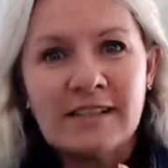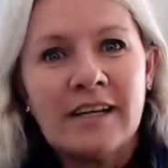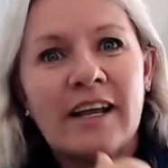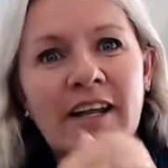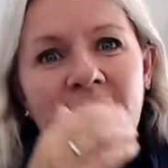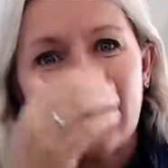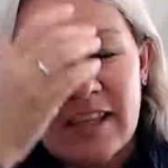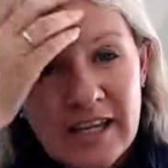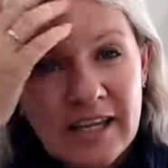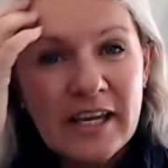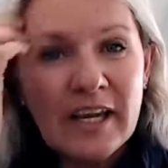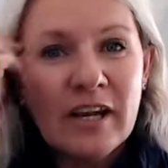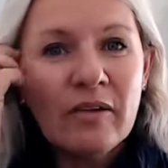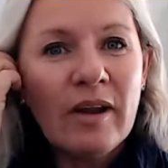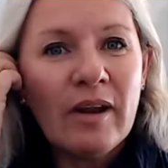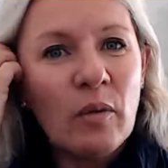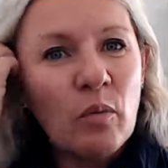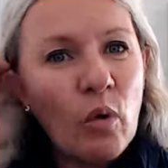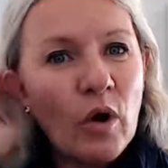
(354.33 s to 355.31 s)
like thinking
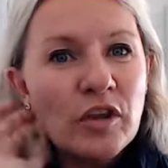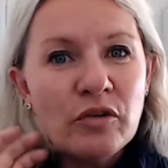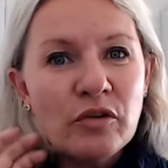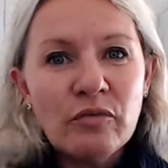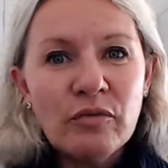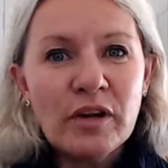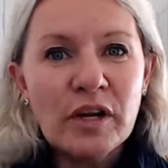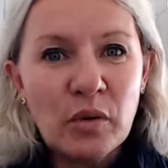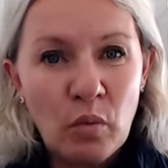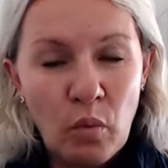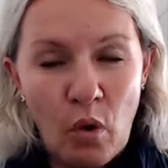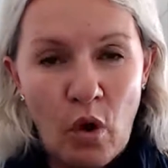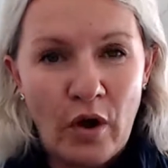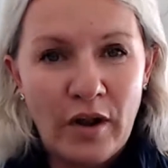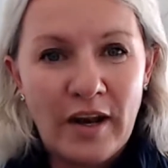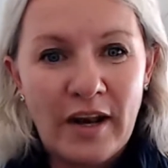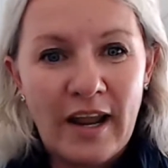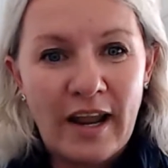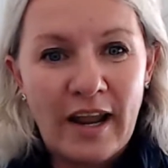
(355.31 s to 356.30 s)
around what you really
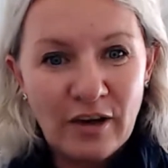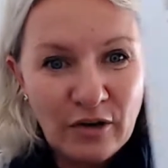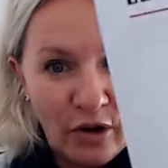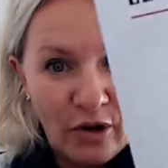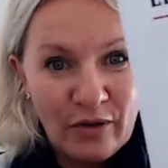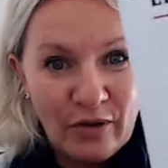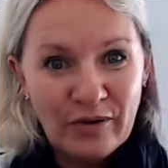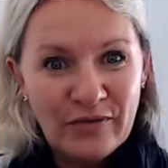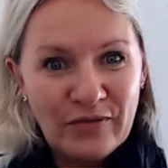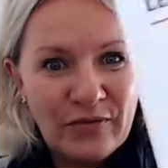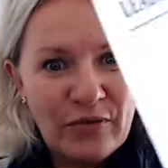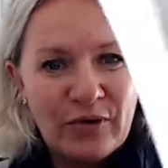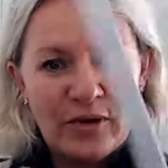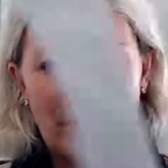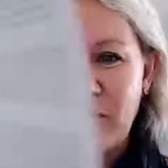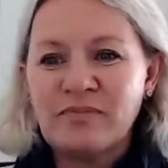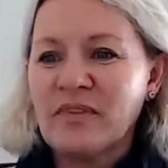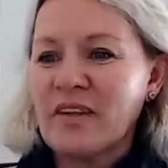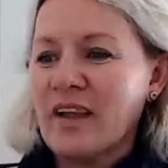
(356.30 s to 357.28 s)
want and going for it.